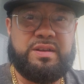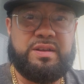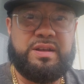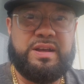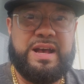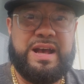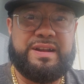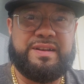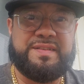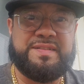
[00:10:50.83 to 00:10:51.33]

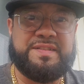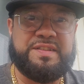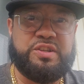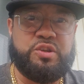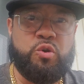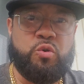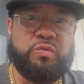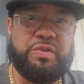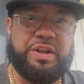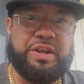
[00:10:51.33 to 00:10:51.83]
had a
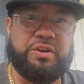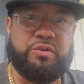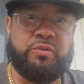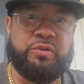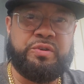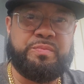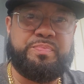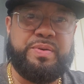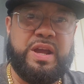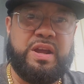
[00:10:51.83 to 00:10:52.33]
CO nigga
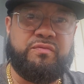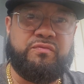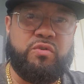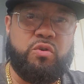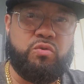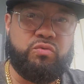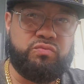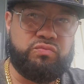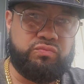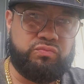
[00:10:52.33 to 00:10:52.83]
on the
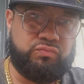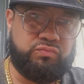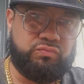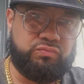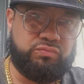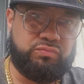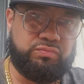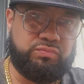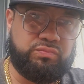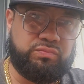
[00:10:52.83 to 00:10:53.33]
payroll.
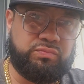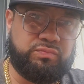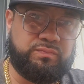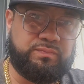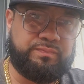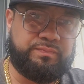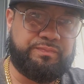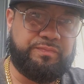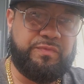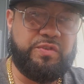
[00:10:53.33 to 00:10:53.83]

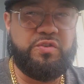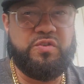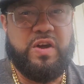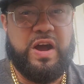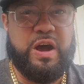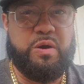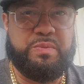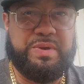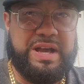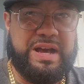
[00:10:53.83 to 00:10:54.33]
You know
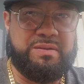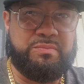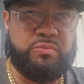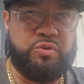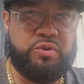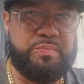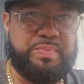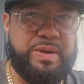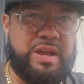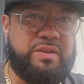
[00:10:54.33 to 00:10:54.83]
how we got him on
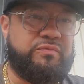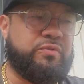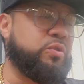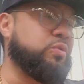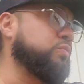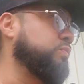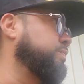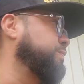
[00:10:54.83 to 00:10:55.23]
the payroll?